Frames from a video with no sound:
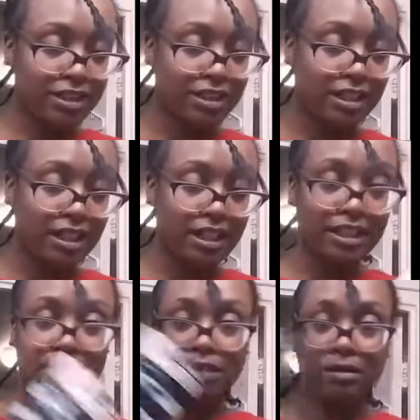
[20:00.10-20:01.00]
I said
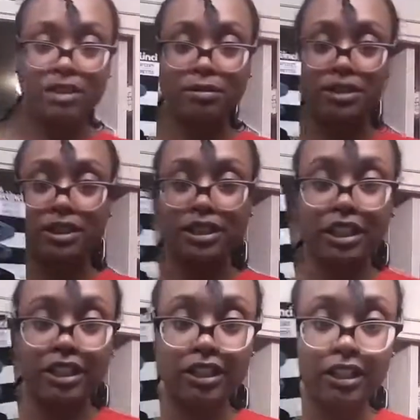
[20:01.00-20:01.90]
I got me some little
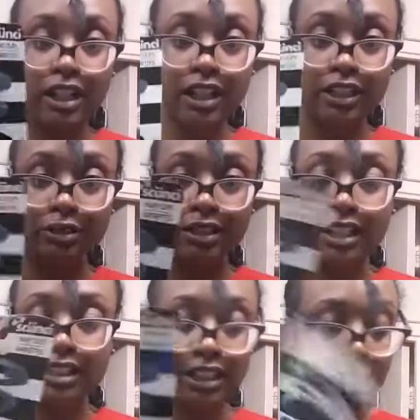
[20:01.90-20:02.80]
standardized ones.
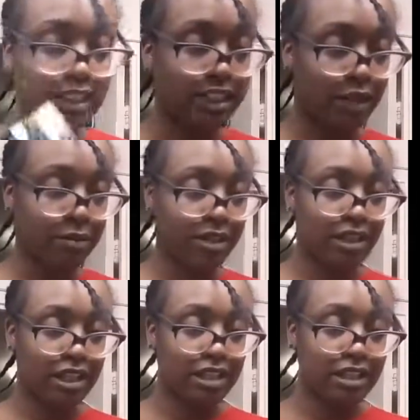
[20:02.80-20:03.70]
I just like the shape of
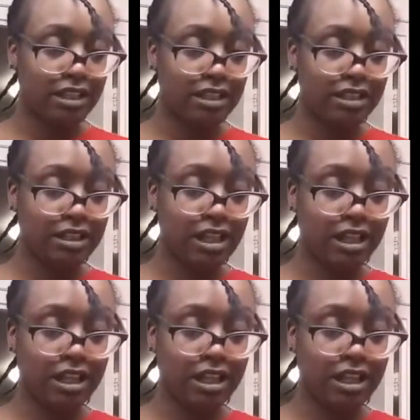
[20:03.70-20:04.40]
these.